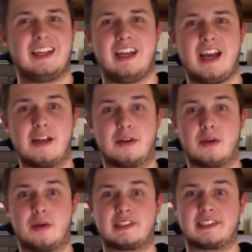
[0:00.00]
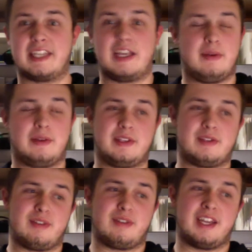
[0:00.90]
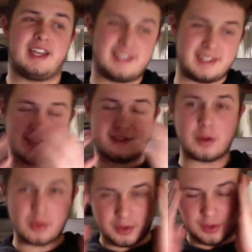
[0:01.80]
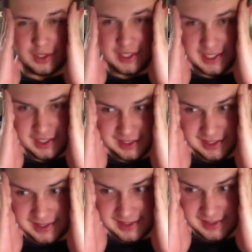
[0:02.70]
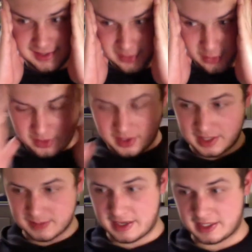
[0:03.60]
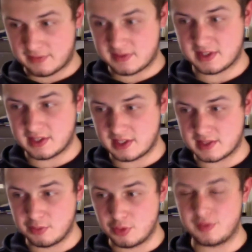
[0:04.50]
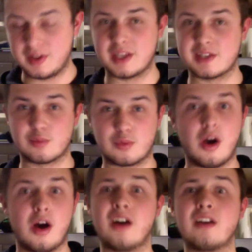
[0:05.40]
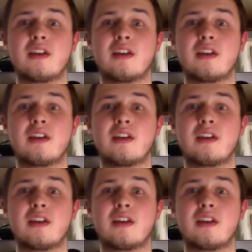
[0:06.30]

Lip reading: I don't know what to say about this one, guys. It's so good. It's just, the story is magnificent. It's moving. It's raw.